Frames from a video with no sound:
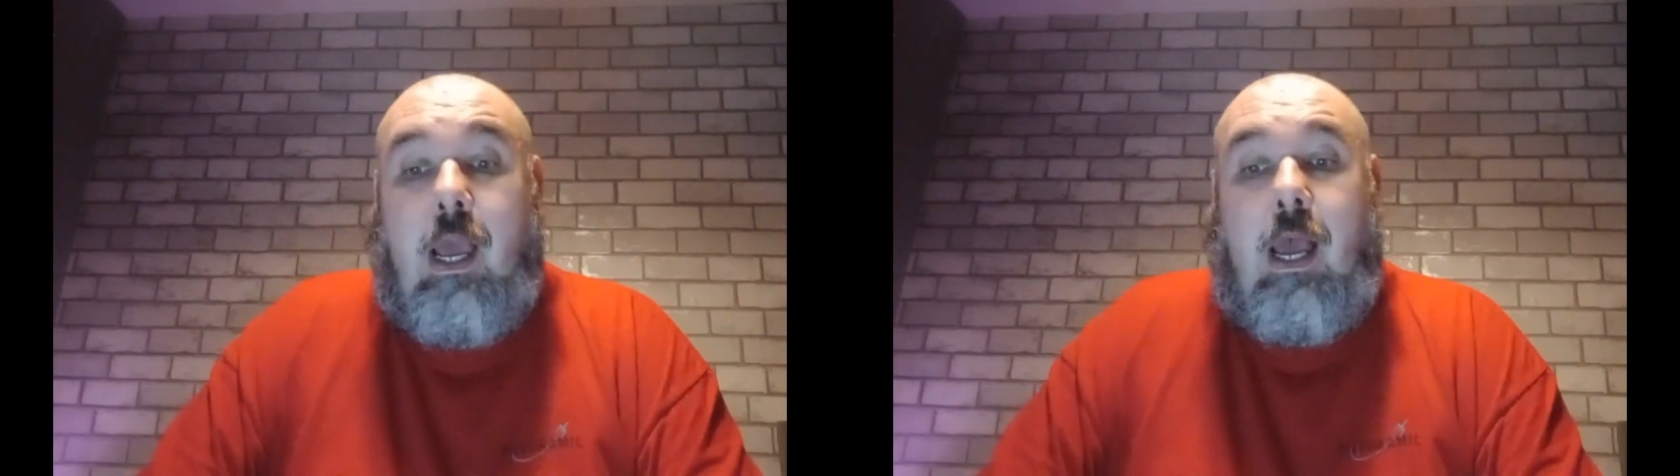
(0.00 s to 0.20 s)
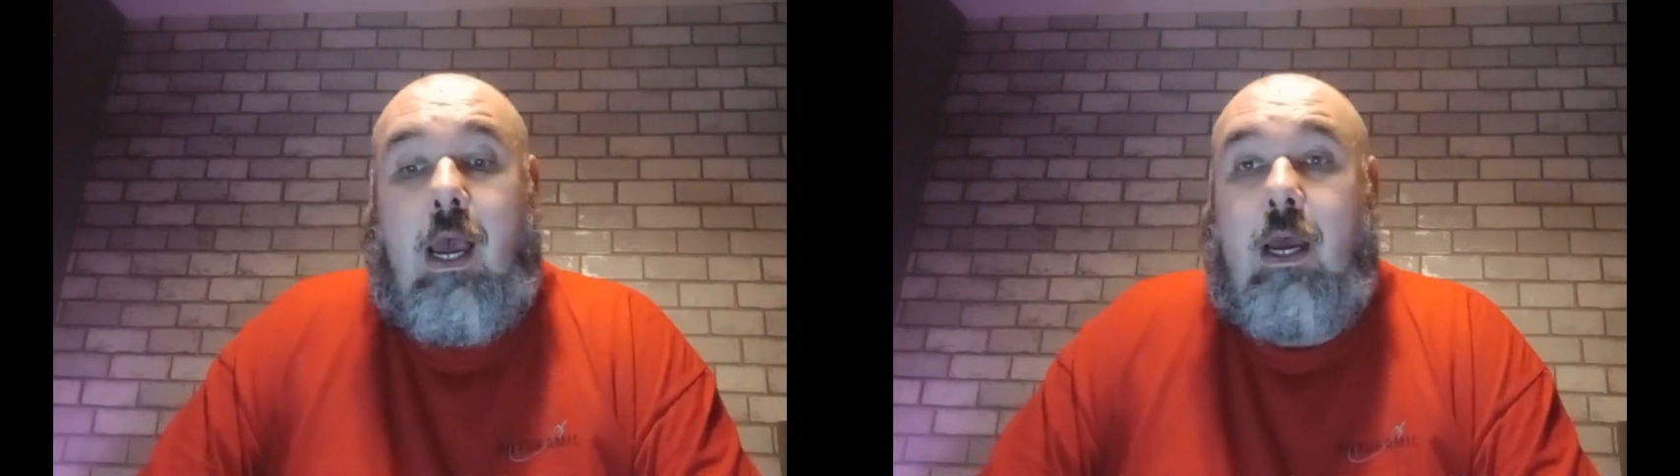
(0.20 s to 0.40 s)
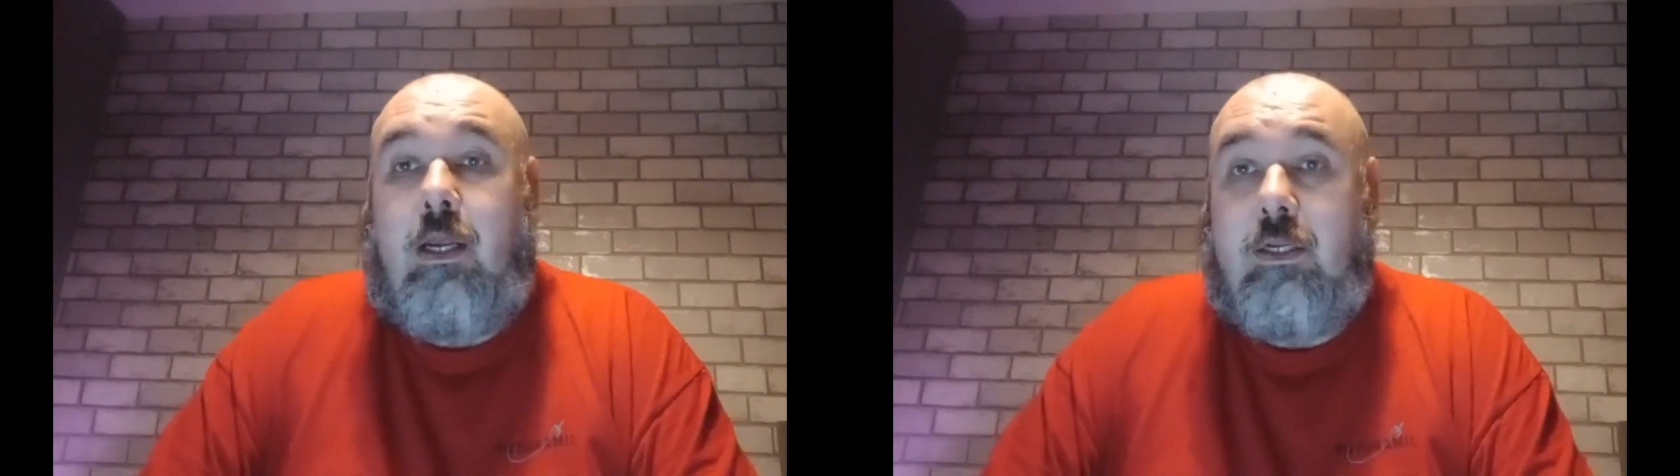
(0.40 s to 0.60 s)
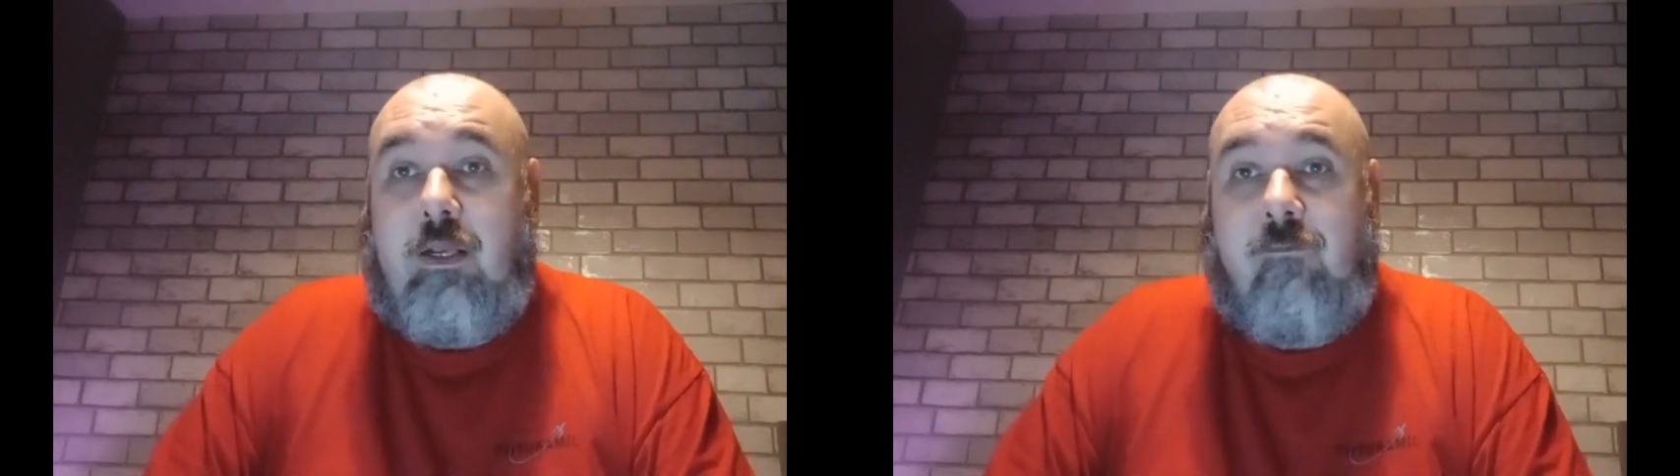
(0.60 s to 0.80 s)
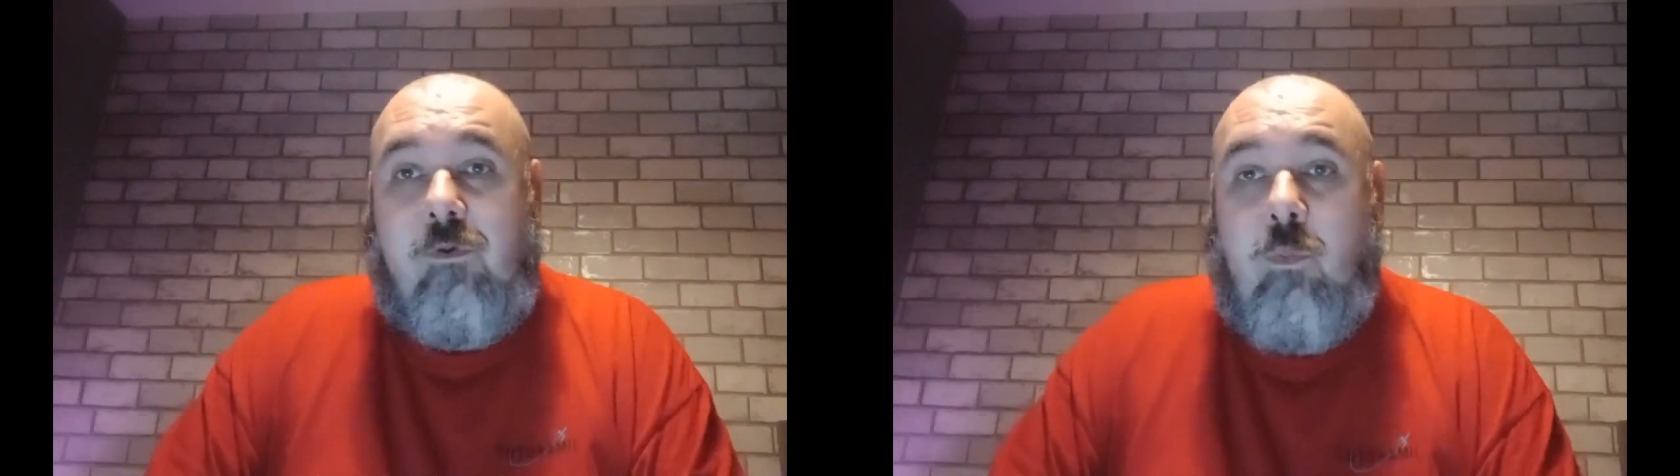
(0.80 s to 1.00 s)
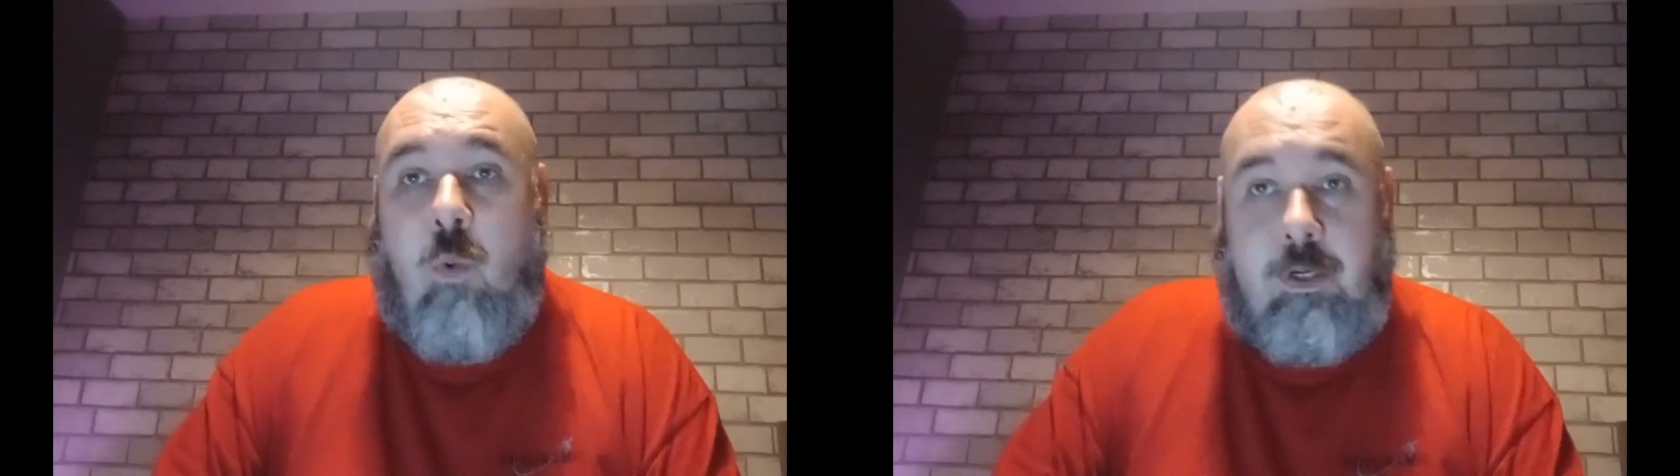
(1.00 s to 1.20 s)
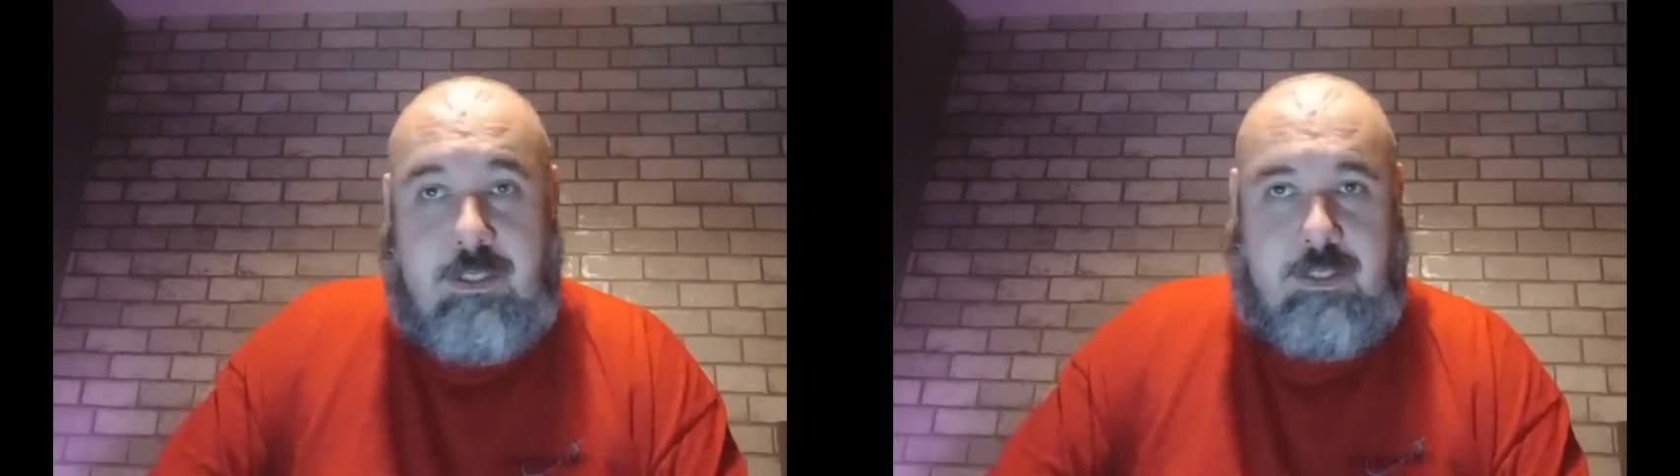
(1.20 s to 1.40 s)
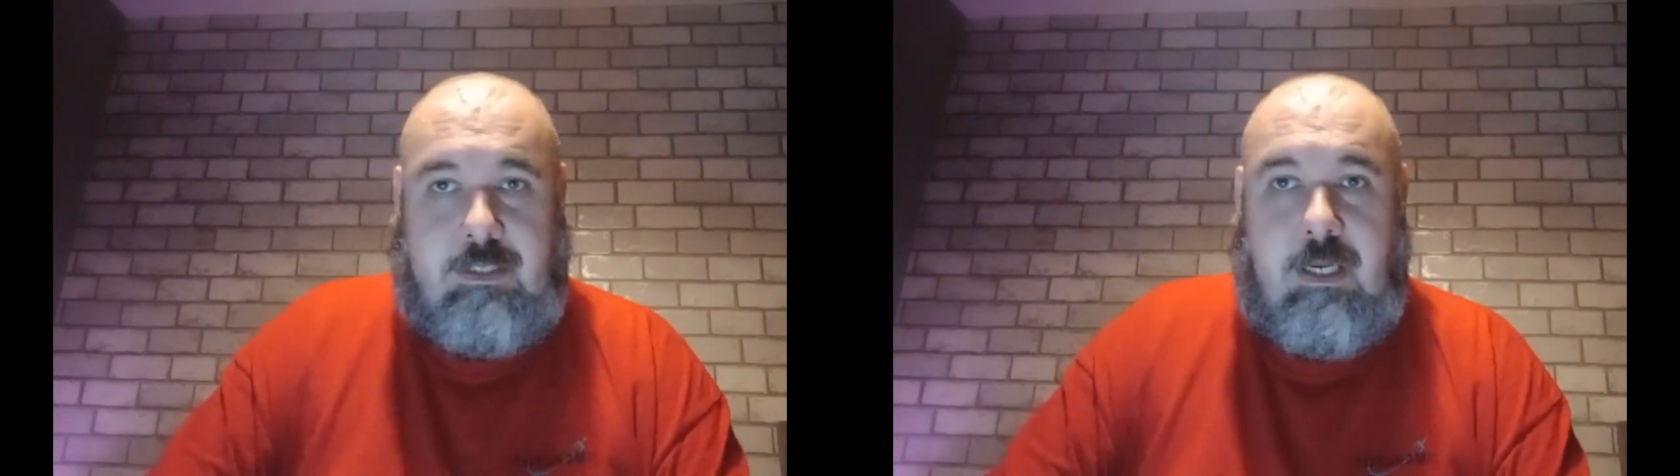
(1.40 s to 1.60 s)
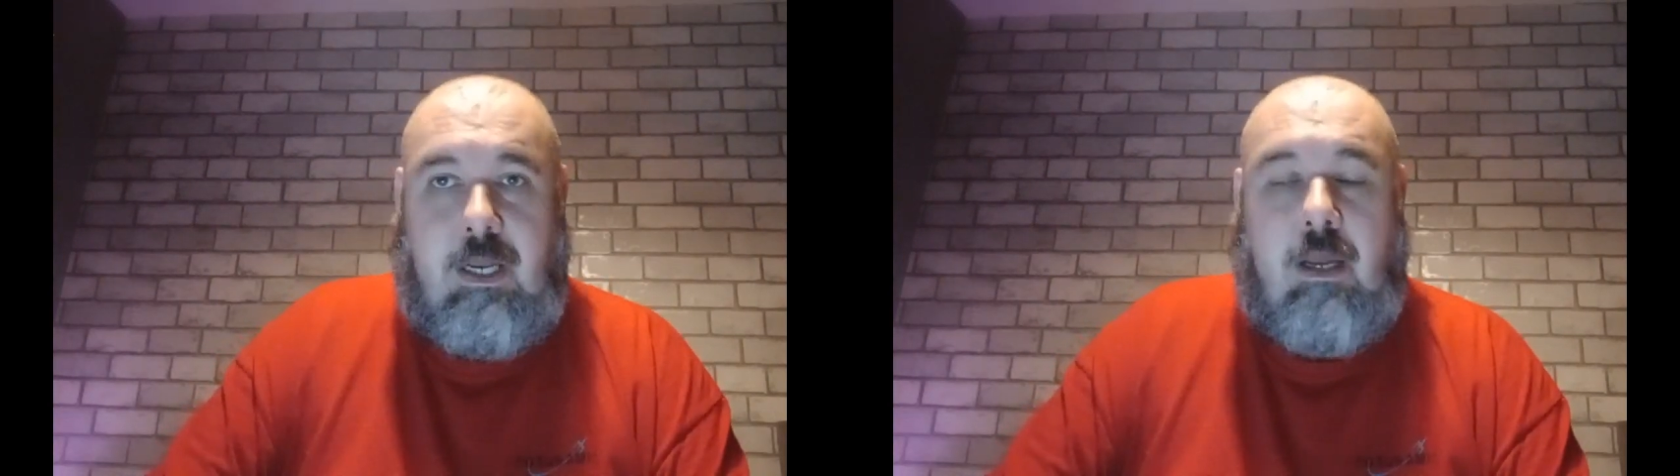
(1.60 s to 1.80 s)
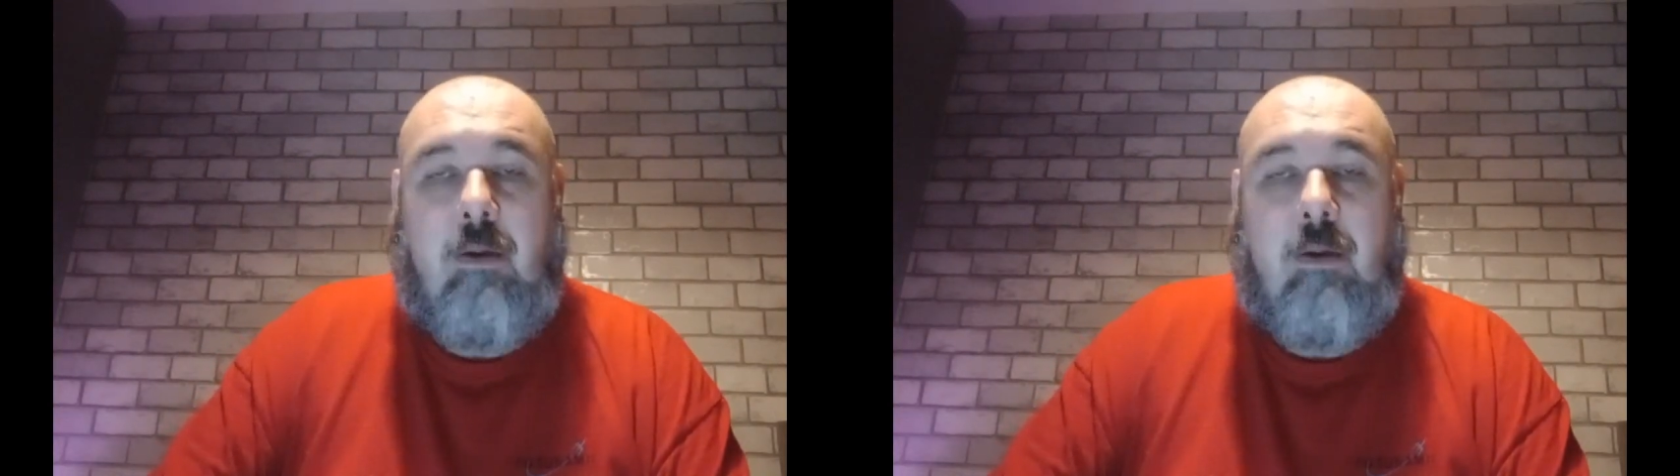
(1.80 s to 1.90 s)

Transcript: And if you want to see